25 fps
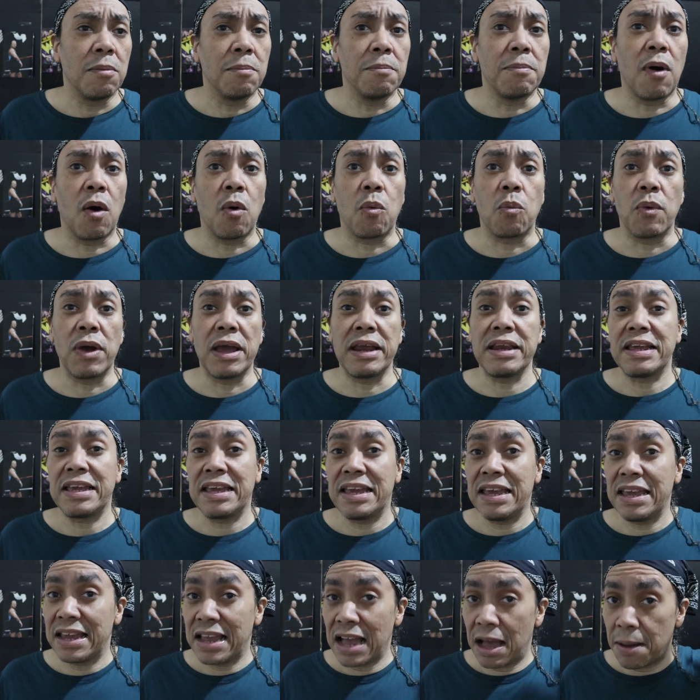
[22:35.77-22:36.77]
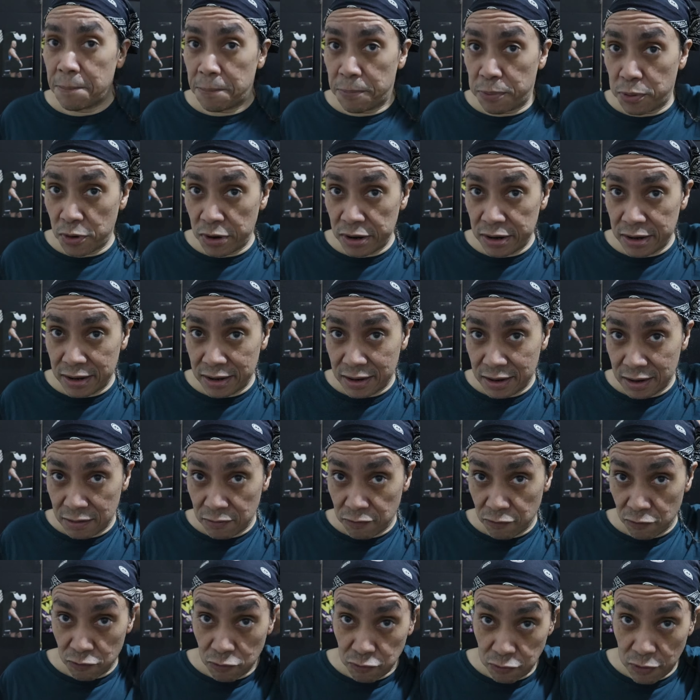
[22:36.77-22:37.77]
But when he got put
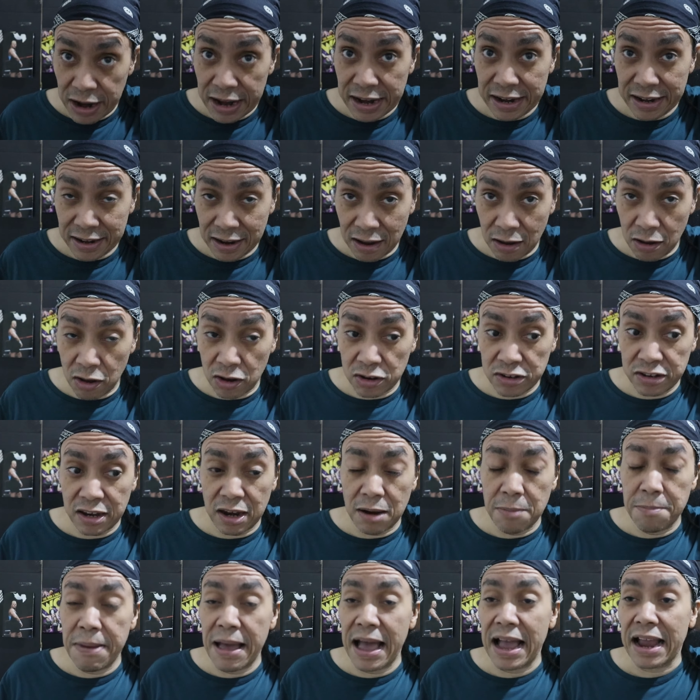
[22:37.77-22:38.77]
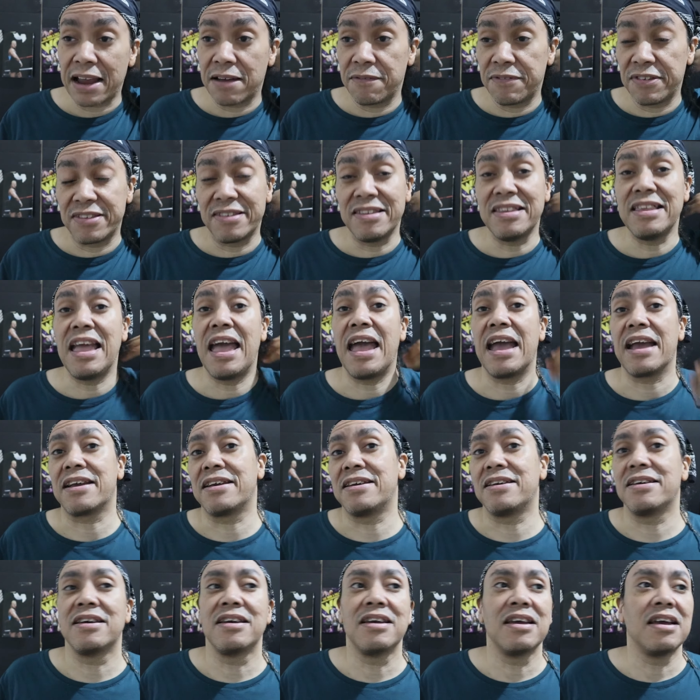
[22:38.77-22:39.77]
right onto the back of his
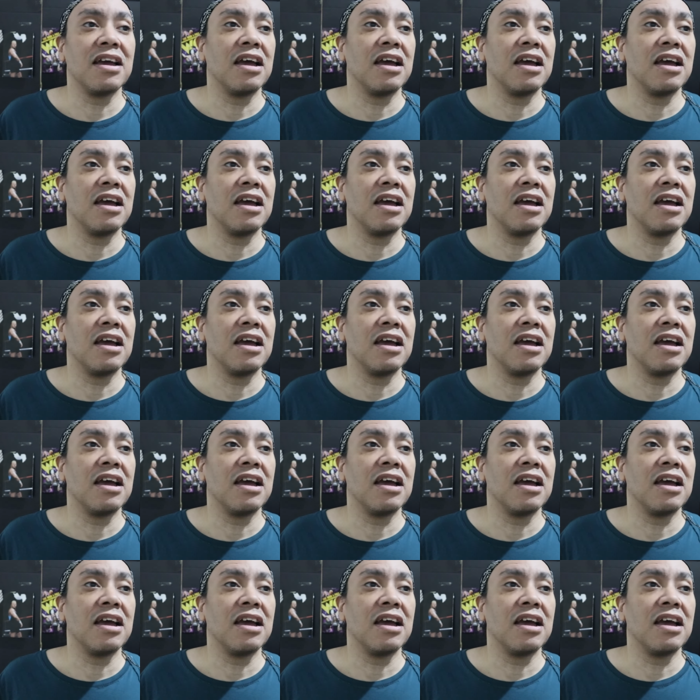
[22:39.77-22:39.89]
neck,